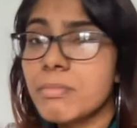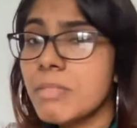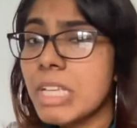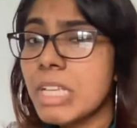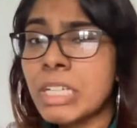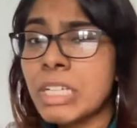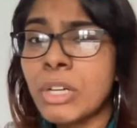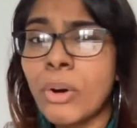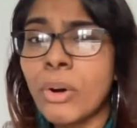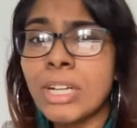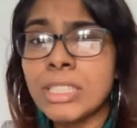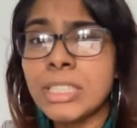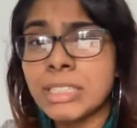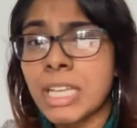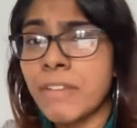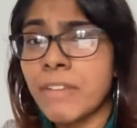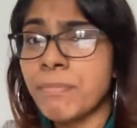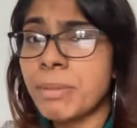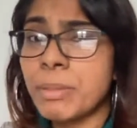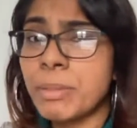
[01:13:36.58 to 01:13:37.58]
Choirs
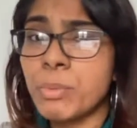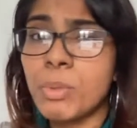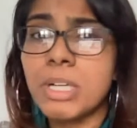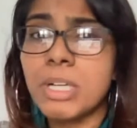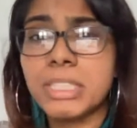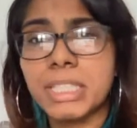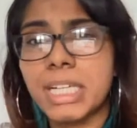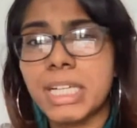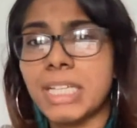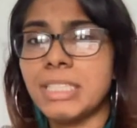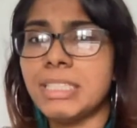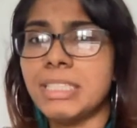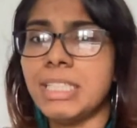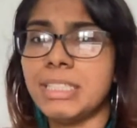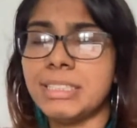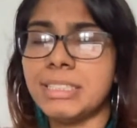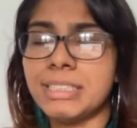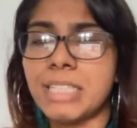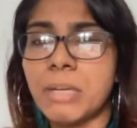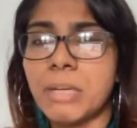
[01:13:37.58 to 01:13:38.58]
have been working under the
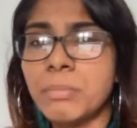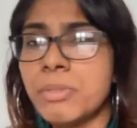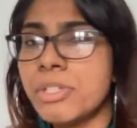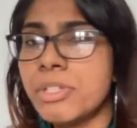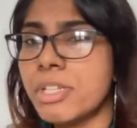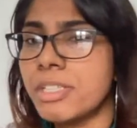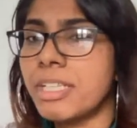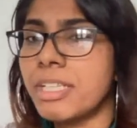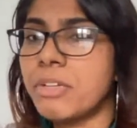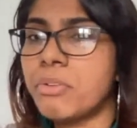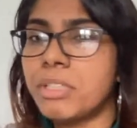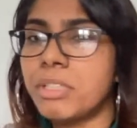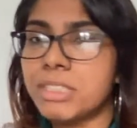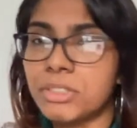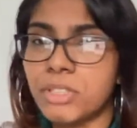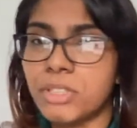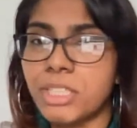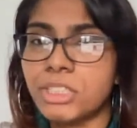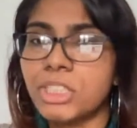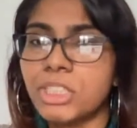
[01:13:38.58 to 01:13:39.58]
assumption that
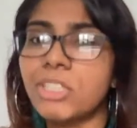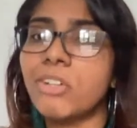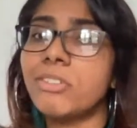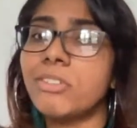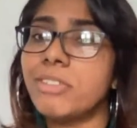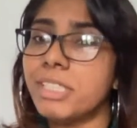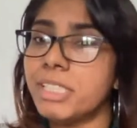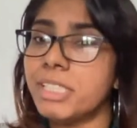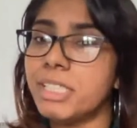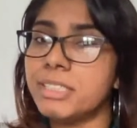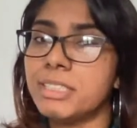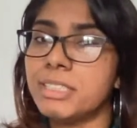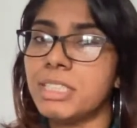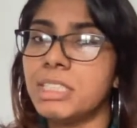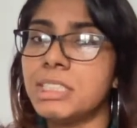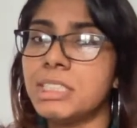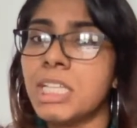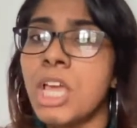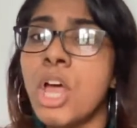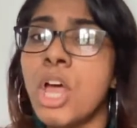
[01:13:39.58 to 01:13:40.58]
restriction on
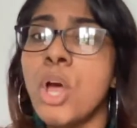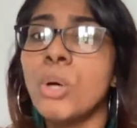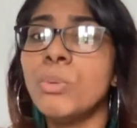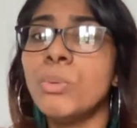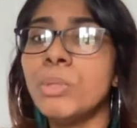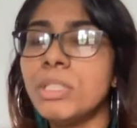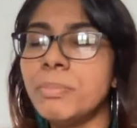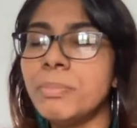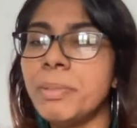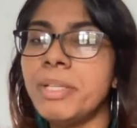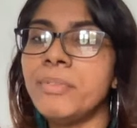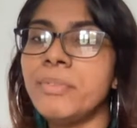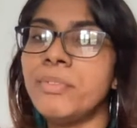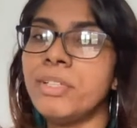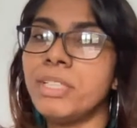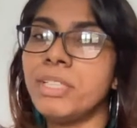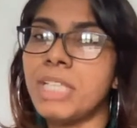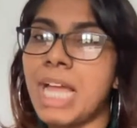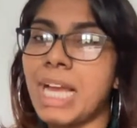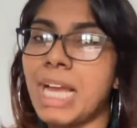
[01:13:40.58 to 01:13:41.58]
rehearsals would be
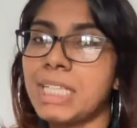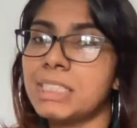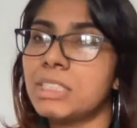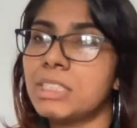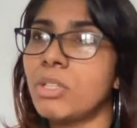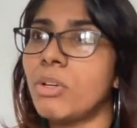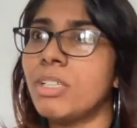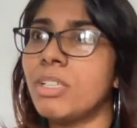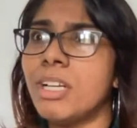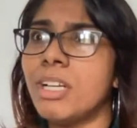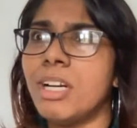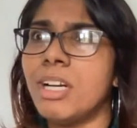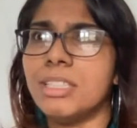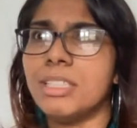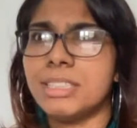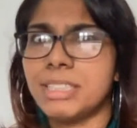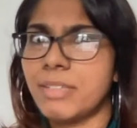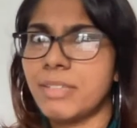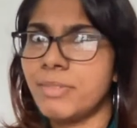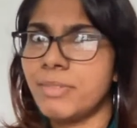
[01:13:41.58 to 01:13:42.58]
relaxed on
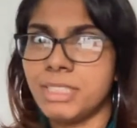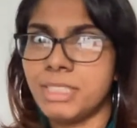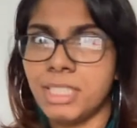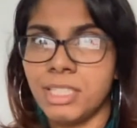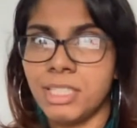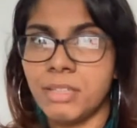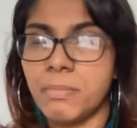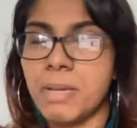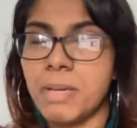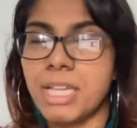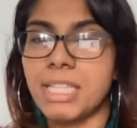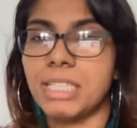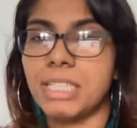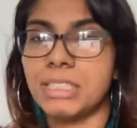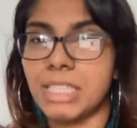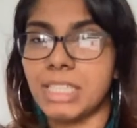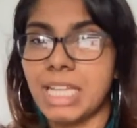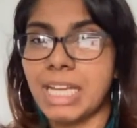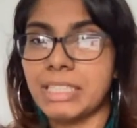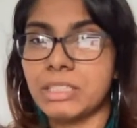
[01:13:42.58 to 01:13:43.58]
17th May,
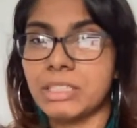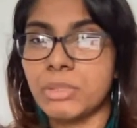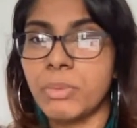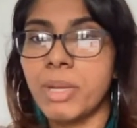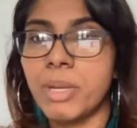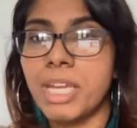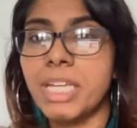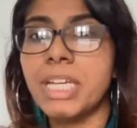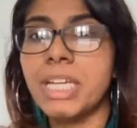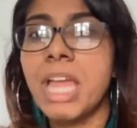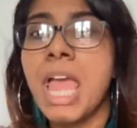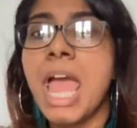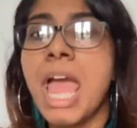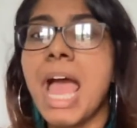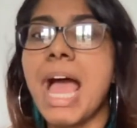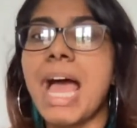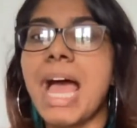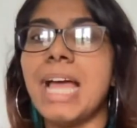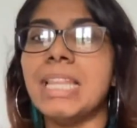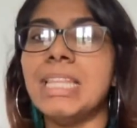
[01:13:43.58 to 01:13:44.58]
that's last week,
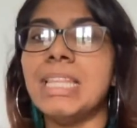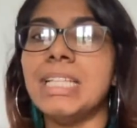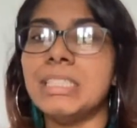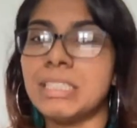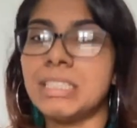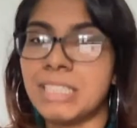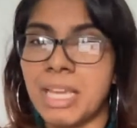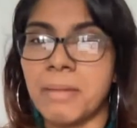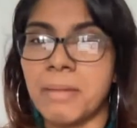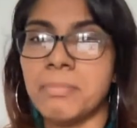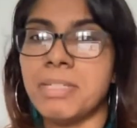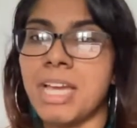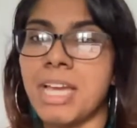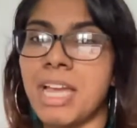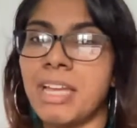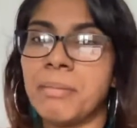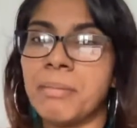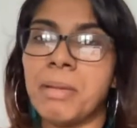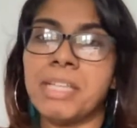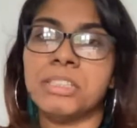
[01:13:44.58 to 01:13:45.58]
at the same
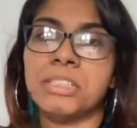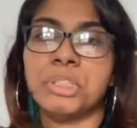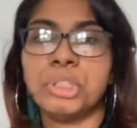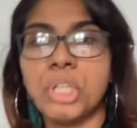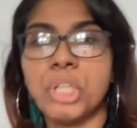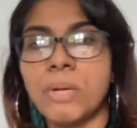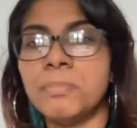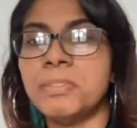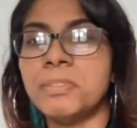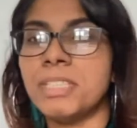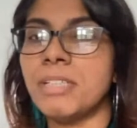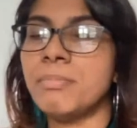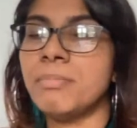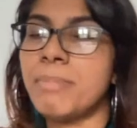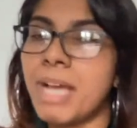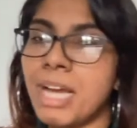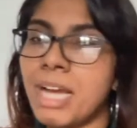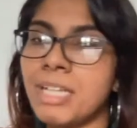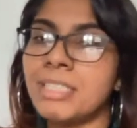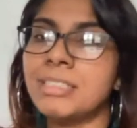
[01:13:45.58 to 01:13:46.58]
time as shops and
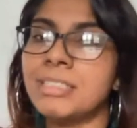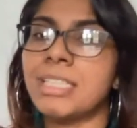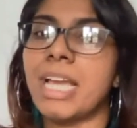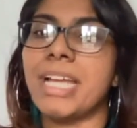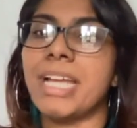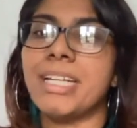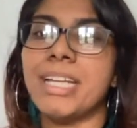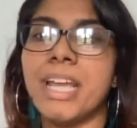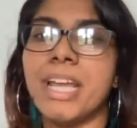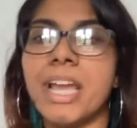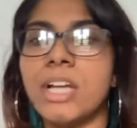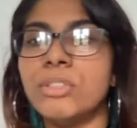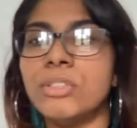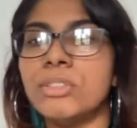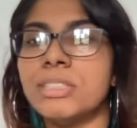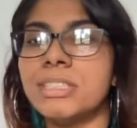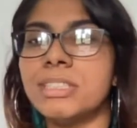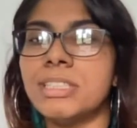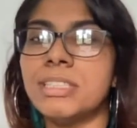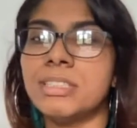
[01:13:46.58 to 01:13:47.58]
bars and
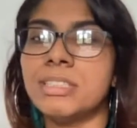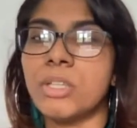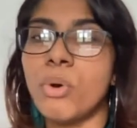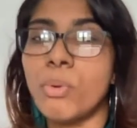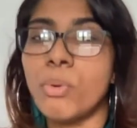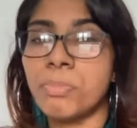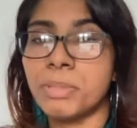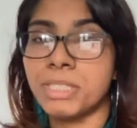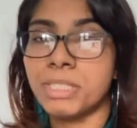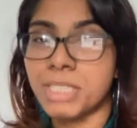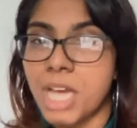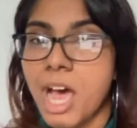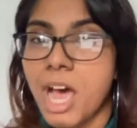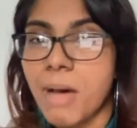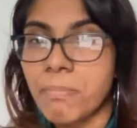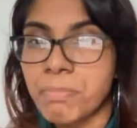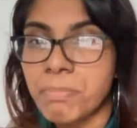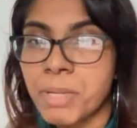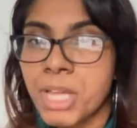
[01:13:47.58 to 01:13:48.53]
hairdressers opened up.